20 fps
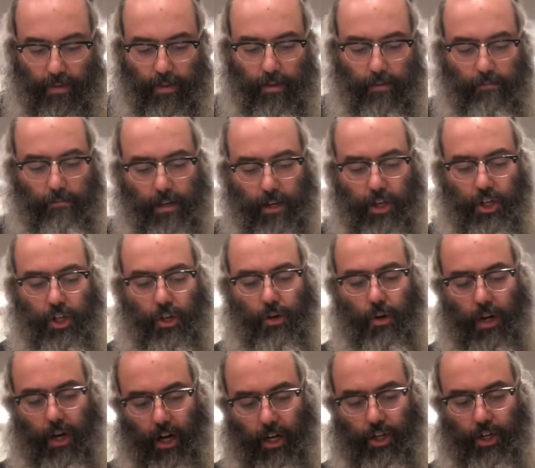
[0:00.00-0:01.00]
mishu
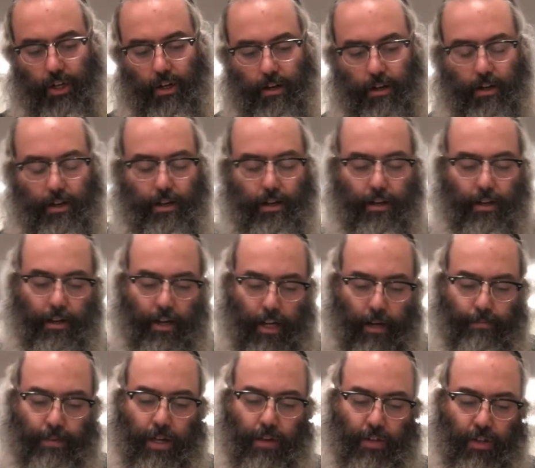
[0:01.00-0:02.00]
kasher,
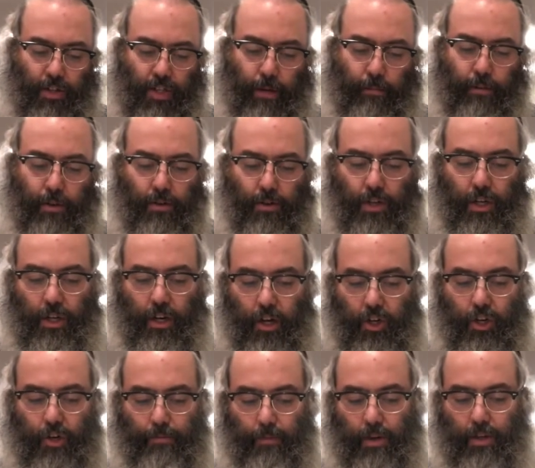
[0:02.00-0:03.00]
comes out that someone who's a
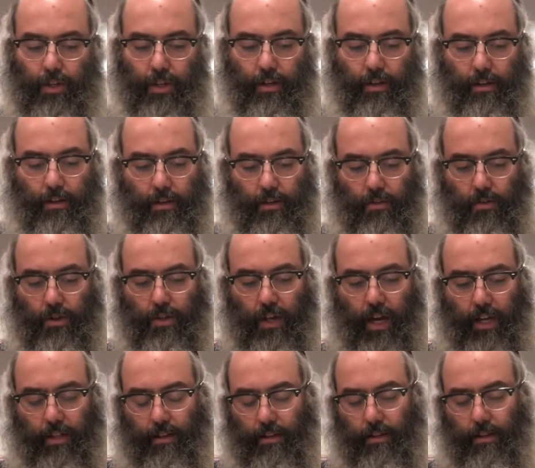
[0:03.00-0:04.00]
kasher person, who's
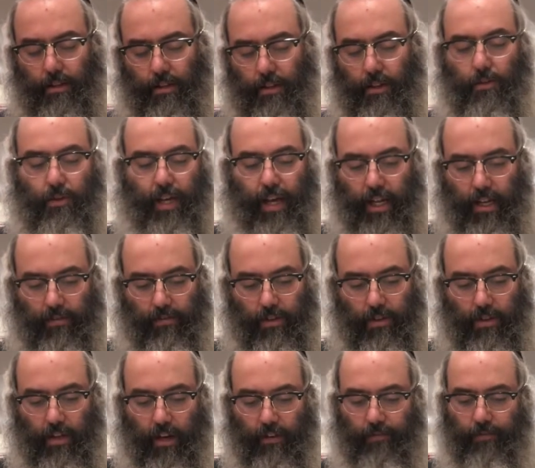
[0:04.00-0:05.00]
not doing any of this
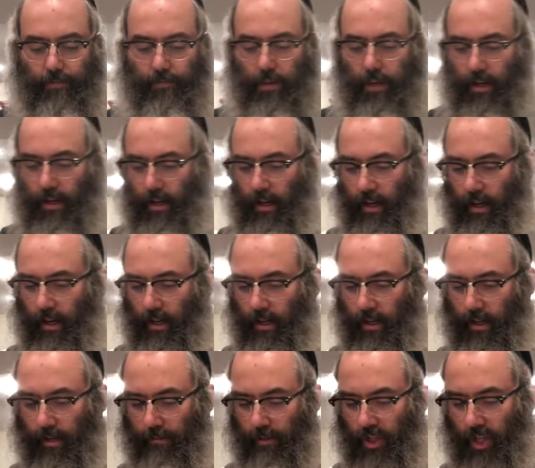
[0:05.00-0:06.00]
stuff,
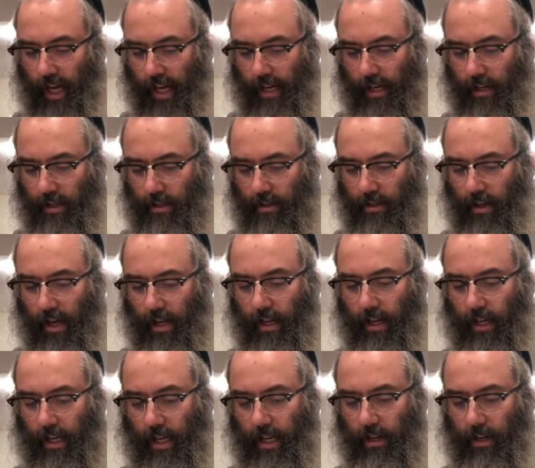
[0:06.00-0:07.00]
nimsheches
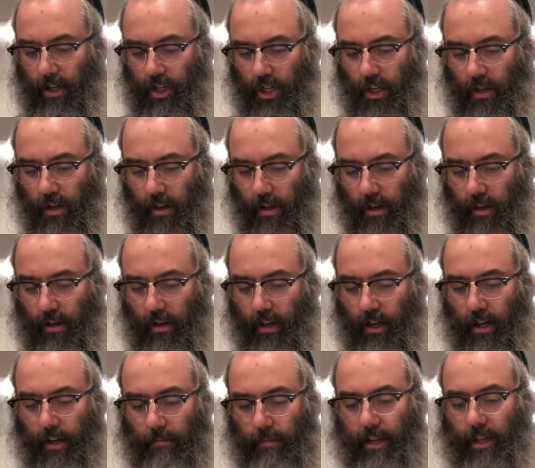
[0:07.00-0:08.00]
hanagina shaloi
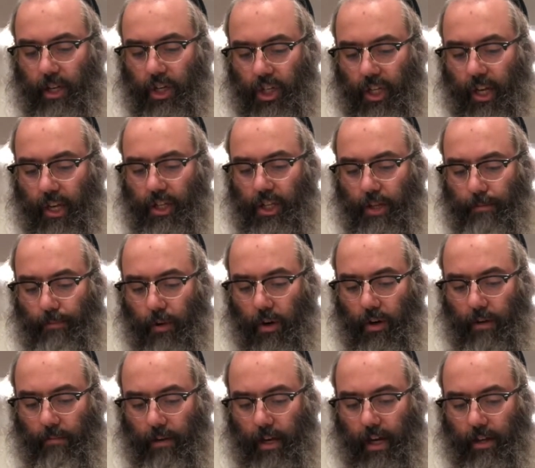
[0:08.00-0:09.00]
min ashtei
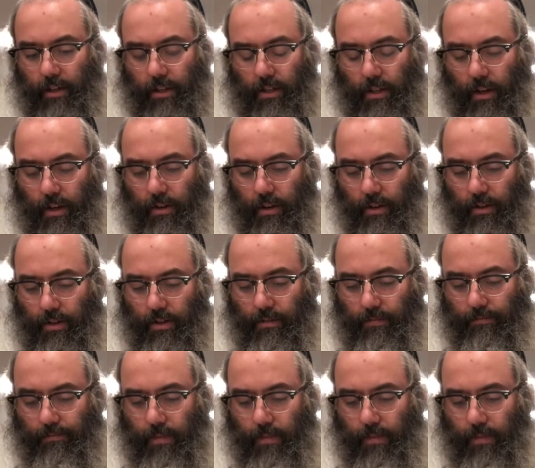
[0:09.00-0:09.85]
tziporim chayes taharis,